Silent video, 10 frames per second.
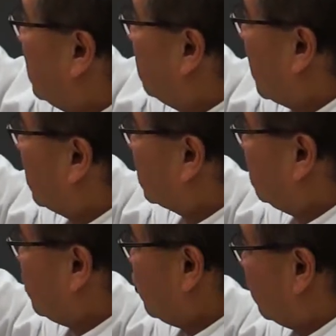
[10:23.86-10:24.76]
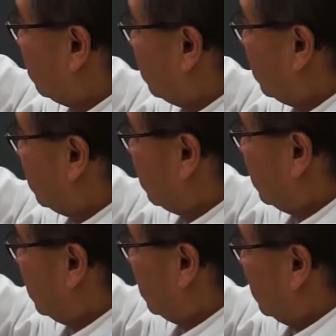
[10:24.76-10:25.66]
the bubbles move.
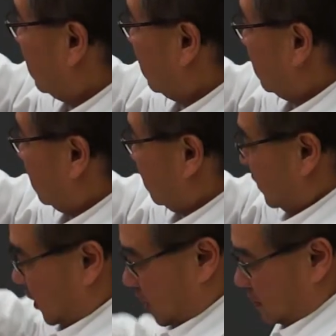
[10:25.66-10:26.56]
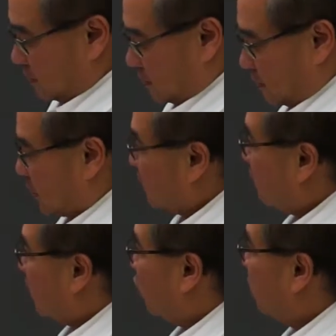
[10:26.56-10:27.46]
Okay,
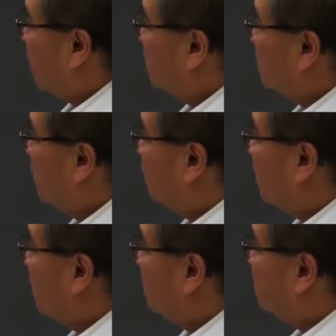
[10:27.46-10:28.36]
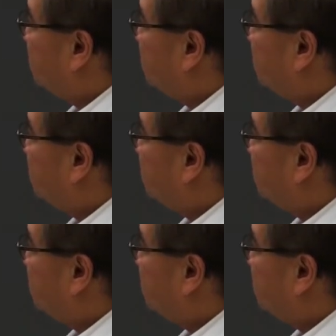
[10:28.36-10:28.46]
so I'm going to open up slowly.